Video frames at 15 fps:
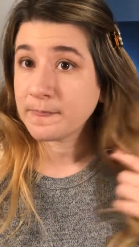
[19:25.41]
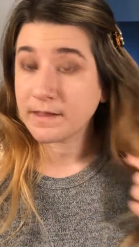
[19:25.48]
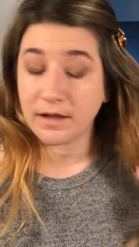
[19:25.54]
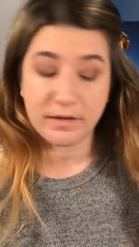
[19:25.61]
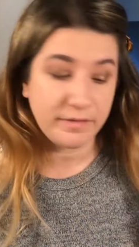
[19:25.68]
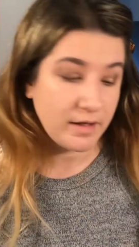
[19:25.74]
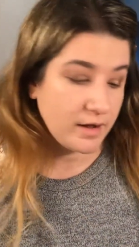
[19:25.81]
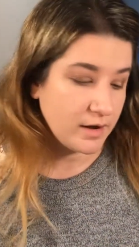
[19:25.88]

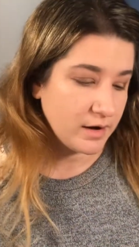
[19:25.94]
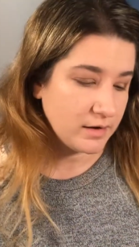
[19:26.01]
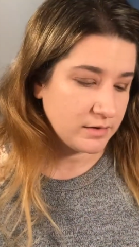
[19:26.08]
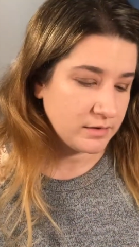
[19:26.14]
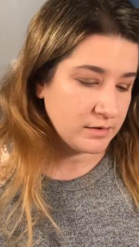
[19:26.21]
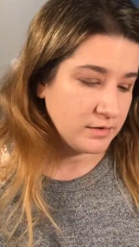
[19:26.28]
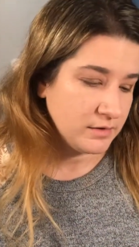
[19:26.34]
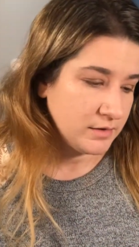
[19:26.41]
And then
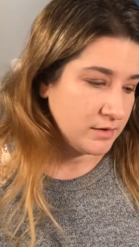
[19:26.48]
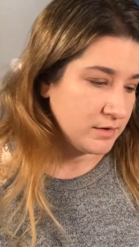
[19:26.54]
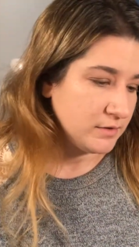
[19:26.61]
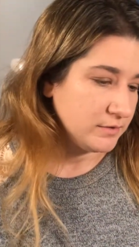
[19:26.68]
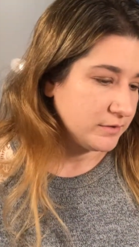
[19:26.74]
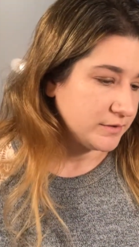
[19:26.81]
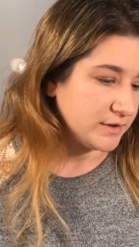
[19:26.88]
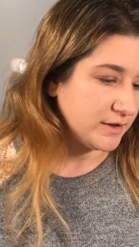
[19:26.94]
I'm
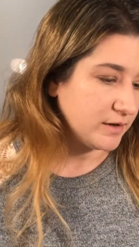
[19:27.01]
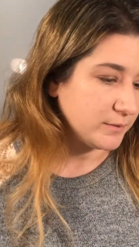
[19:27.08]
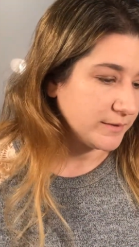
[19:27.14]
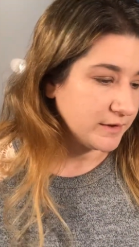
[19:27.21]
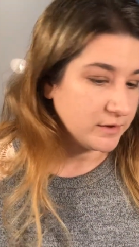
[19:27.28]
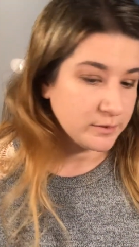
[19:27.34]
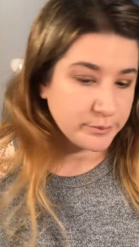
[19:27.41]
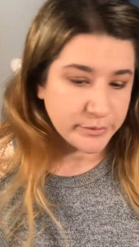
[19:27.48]
gonna go with a little